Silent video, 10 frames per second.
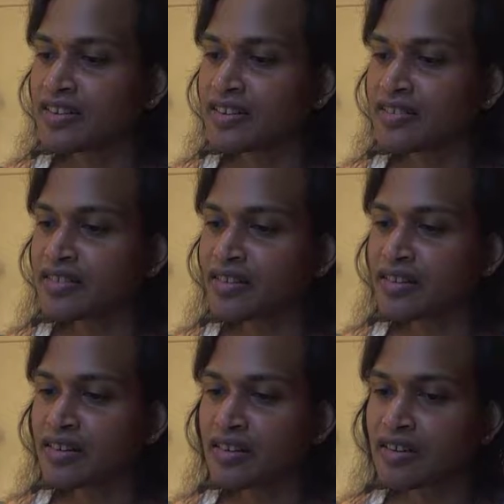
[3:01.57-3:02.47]
these
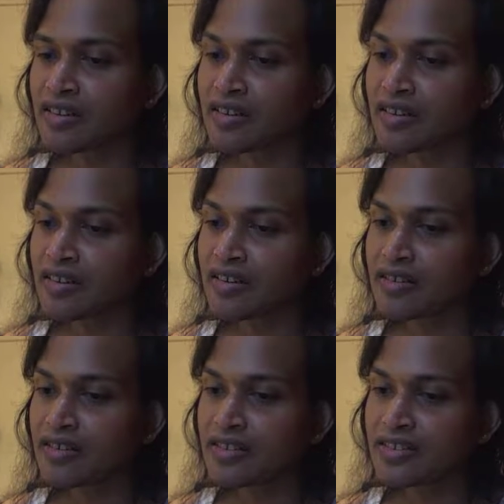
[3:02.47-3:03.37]
oh,
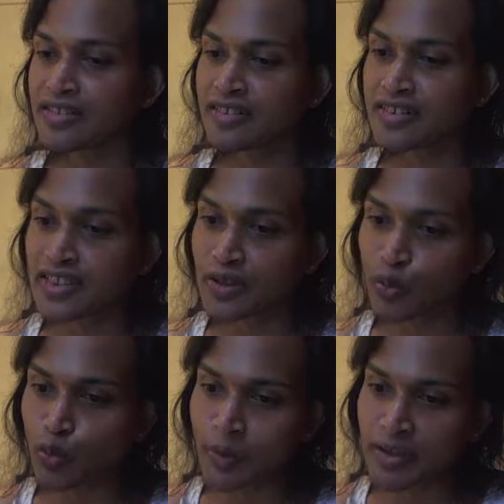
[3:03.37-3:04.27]
there's a Little
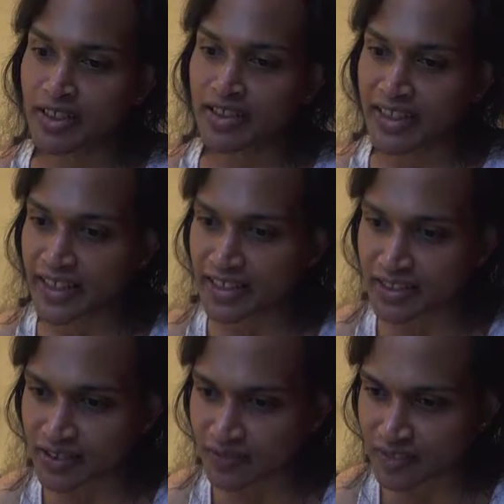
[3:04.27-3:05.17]
Women,
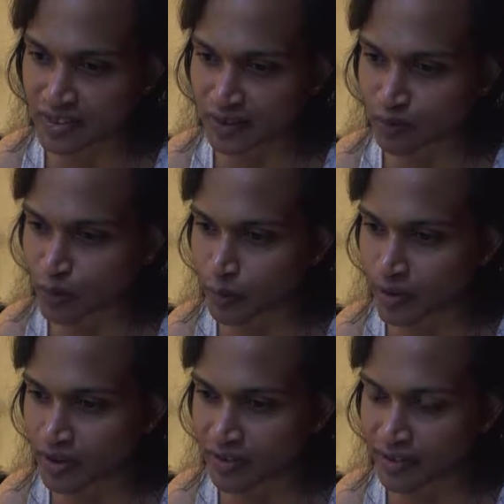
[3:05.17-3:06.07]
Tales of Little
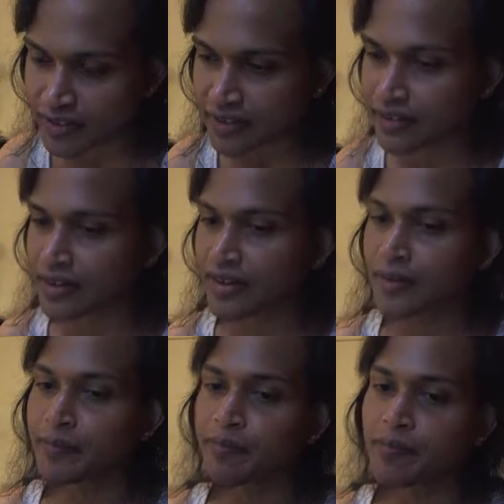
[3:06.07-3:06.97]
Women. It's like a
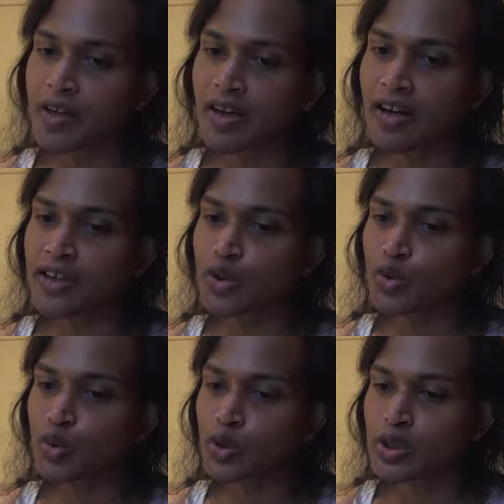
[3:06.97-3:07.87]

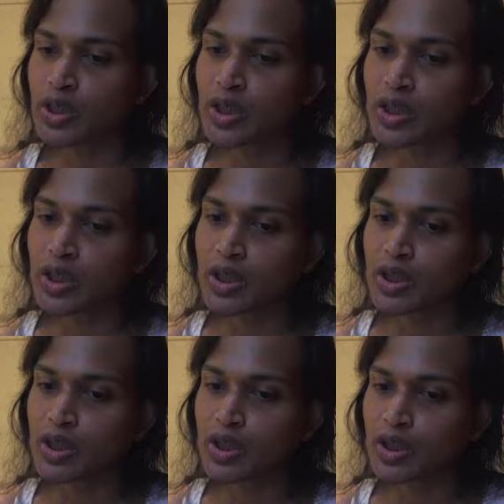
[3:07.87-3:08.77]
cartoon.
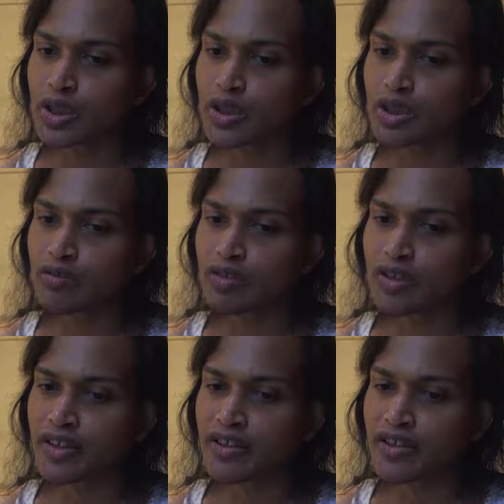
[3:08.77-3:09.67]
I think it was
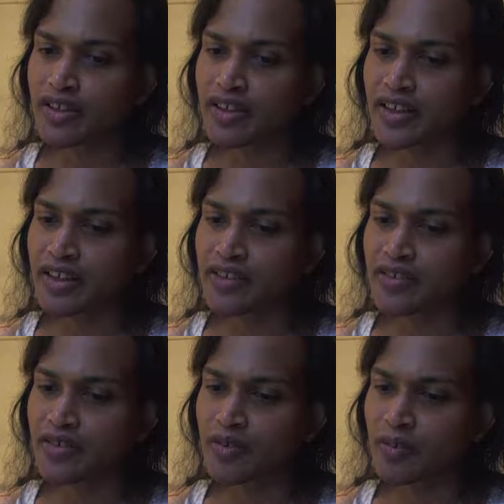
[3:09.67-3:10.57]
like in the late
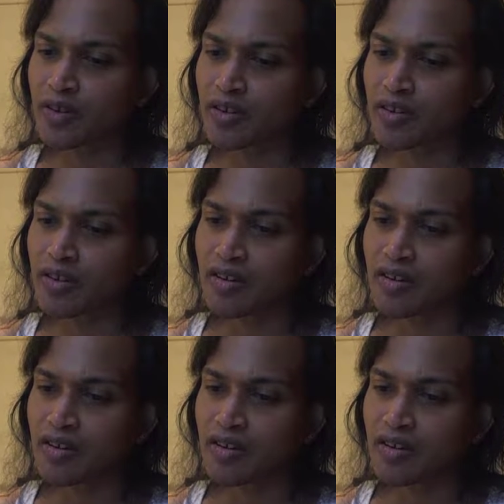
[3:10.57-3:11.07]
80s or something.